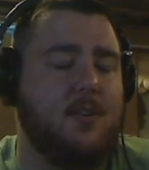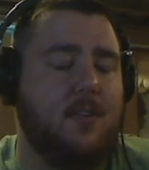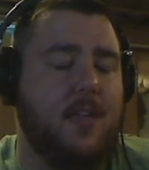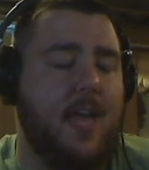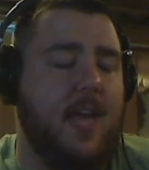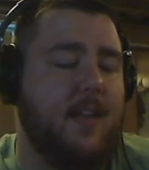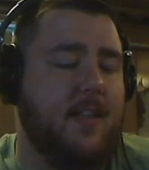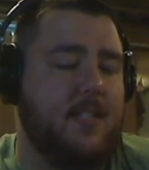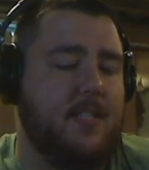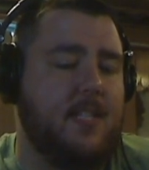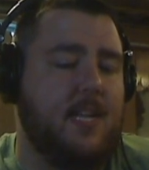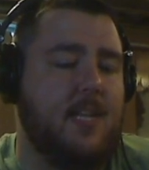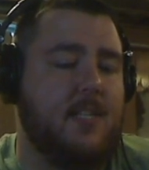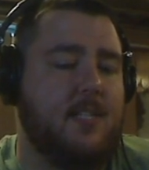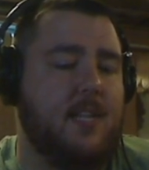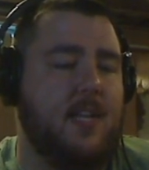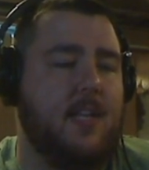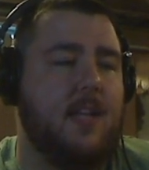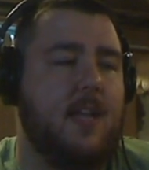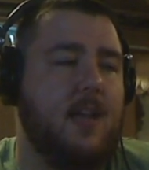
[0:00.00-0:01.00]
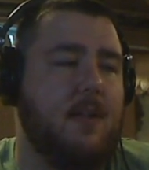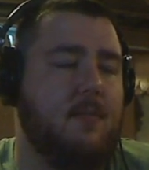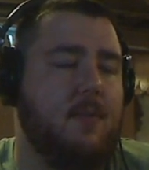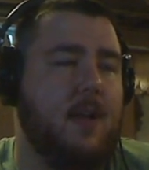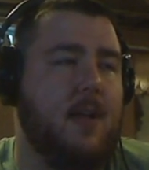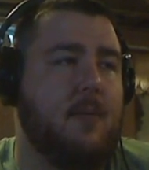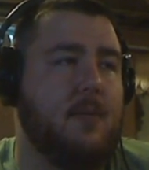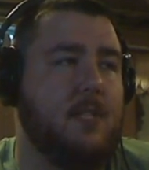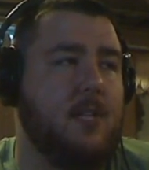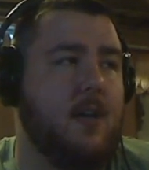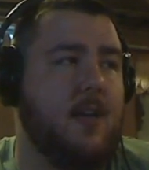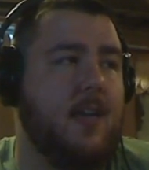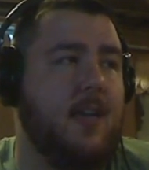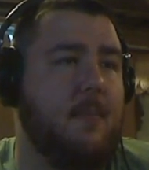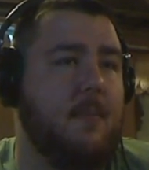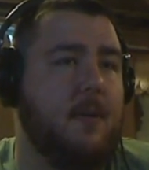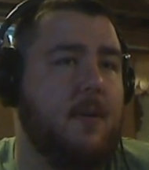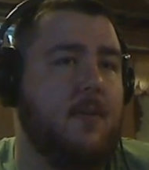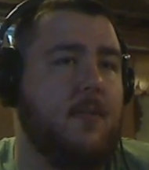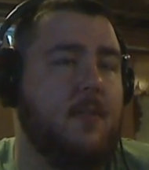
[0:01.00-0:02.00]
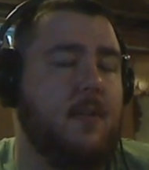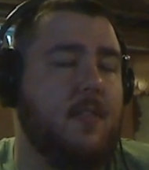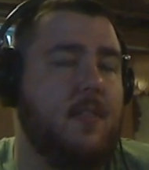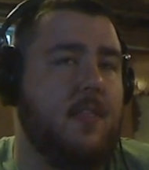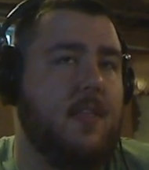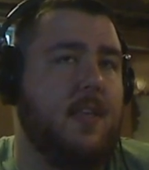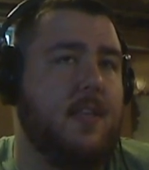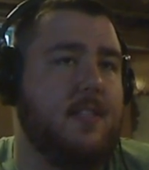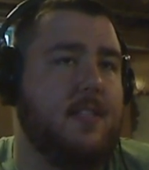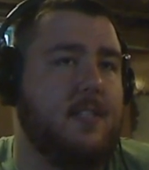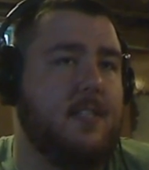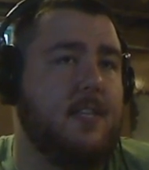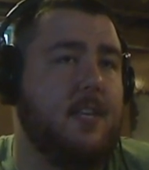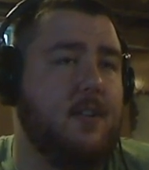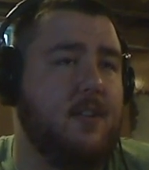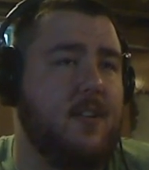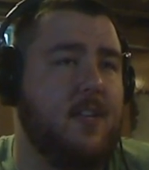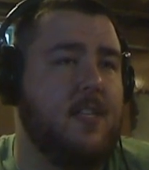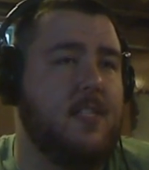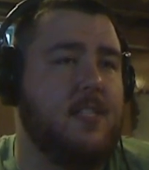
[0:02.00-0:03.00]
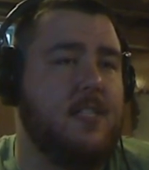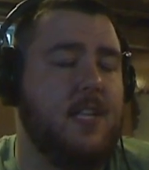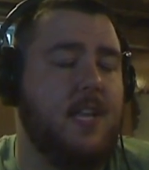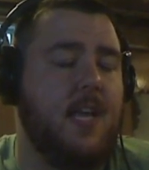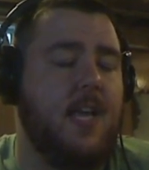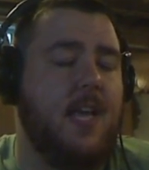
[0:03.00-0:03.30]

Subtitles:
or the analyst desk at Riot was talking about this series,